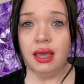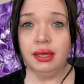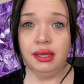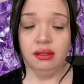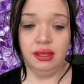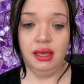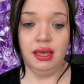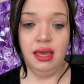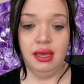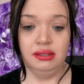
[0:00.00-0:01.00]
healing
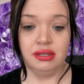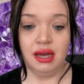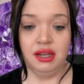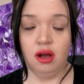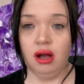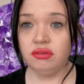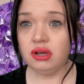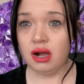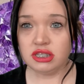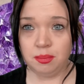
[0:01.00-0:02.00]
and cutting off
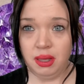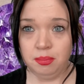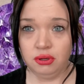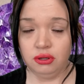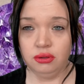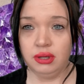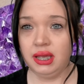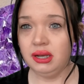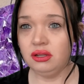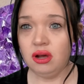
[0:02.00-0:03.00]
toxic people
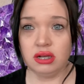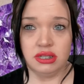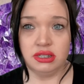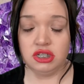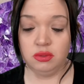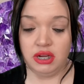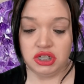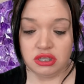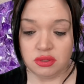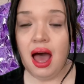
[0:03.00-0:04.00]
and toxic
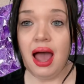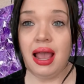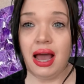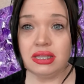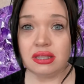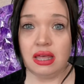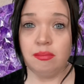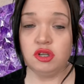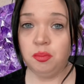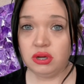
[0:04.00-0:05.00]
situations. Okay, I ask them
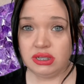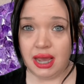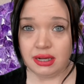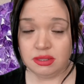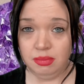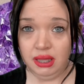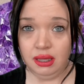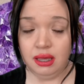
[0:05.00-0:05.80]
to protect me,